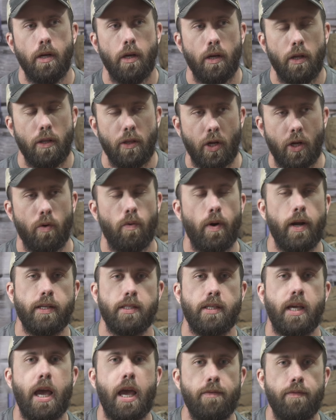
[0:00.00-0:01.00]
the
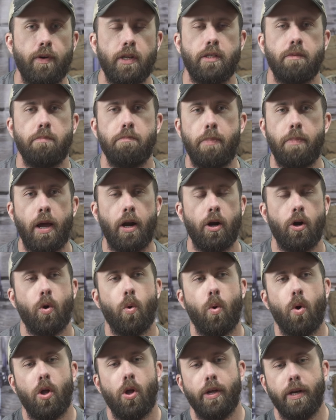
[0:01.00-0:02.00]
Rix gave us better
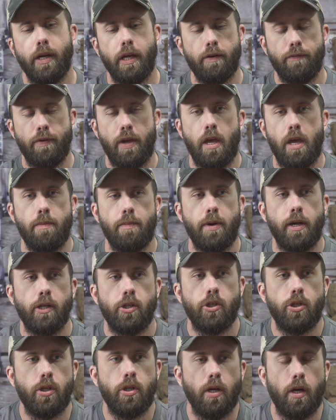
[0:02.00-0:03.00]
quality of
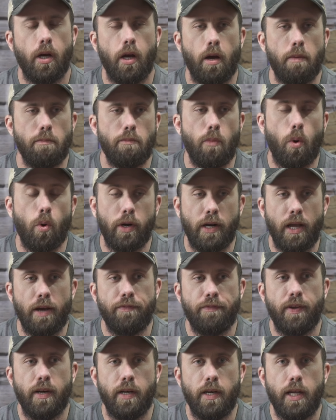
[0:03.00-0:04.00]
image, more
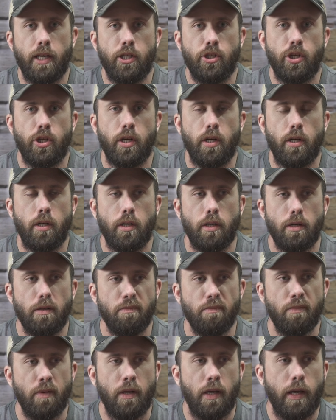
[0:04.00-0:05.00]
definition
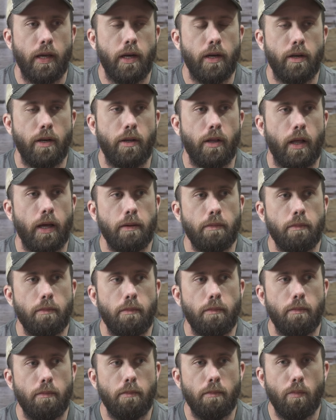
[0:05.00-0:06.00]
into like
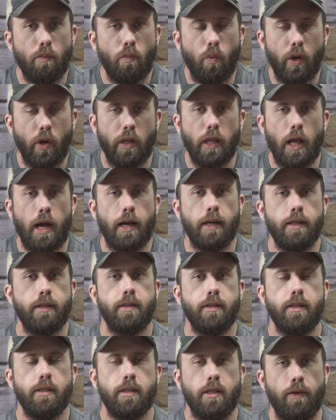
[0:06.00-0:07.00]
wood
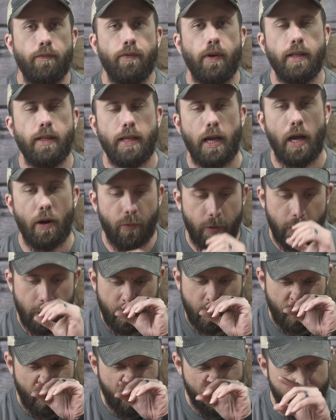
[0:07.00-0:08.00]
lines and stuff like that, where you
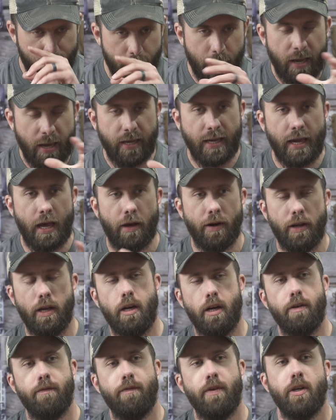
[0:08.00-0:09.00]
could make out
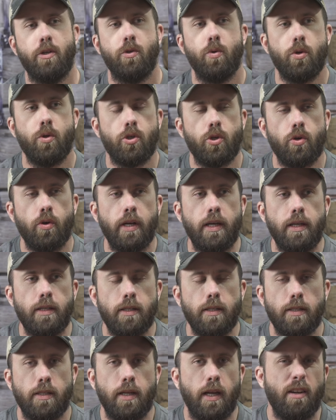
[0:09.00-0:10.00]
individual trees
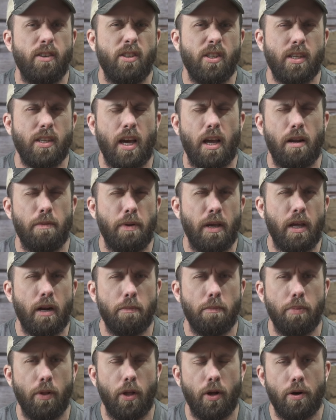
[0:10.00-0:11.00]
instead of just kind of being a
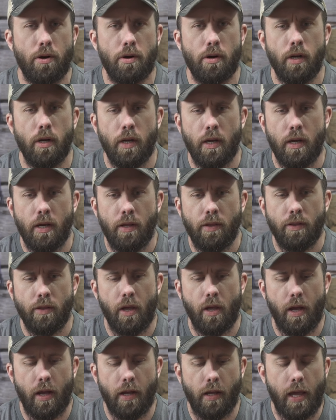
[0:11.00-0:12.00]
blur.
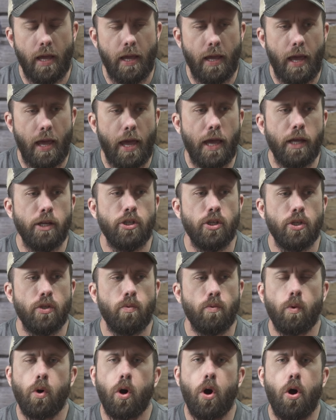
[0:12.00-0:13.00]
The edges
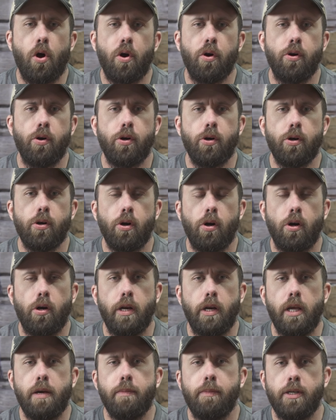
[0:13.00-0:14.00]
were harder on
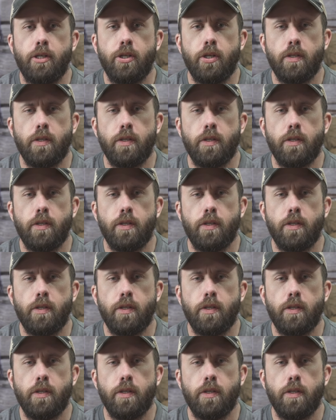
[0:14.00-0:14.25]
images